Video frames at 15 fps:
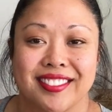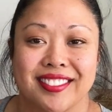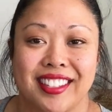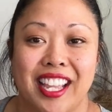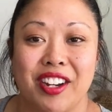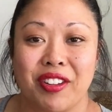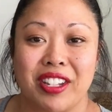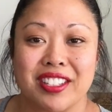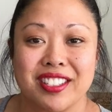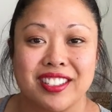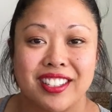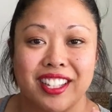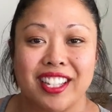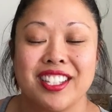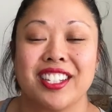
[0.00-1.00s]
Anyways,
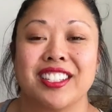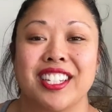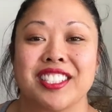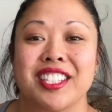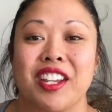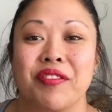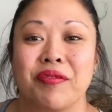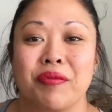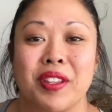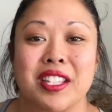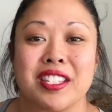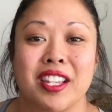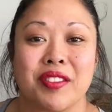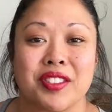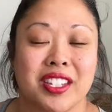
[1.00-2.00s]
until next time, me and
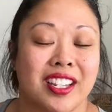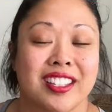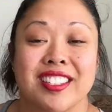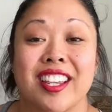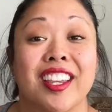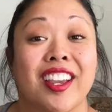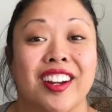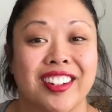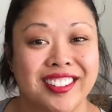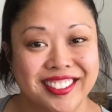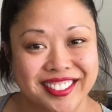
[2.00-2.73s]
Sam say take care.